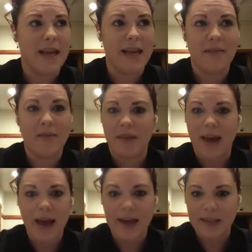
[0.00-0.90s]
even
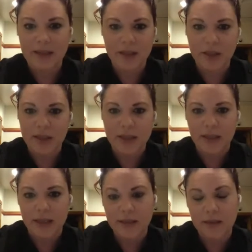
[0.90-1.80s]
that is just,
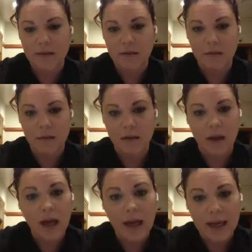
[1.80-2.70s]
it's a
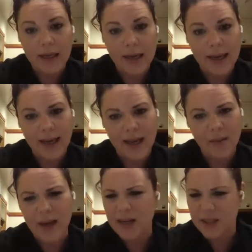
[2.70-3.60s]
lot. I can't
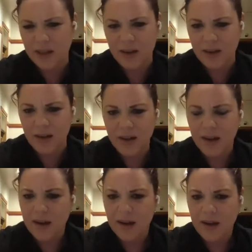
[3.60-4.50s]
imagine,
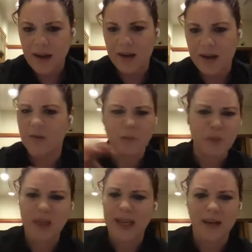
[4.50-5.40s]
how do you even
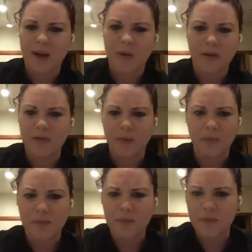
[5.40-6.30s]
plan going from
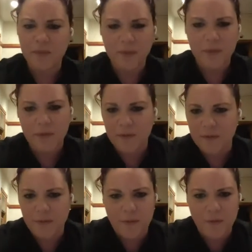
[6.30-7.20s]

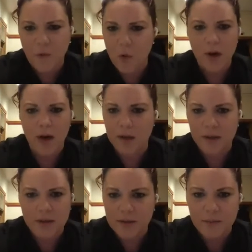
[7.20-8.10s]

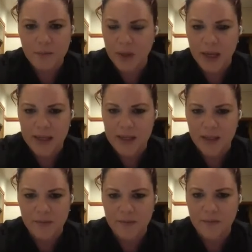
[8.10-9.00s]
$4 plus
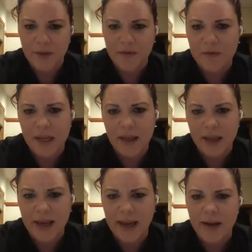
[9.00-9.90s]
to 15?
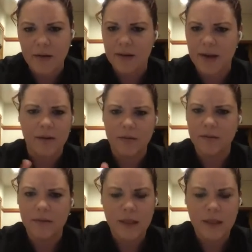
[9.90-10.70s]
Like, how, I don't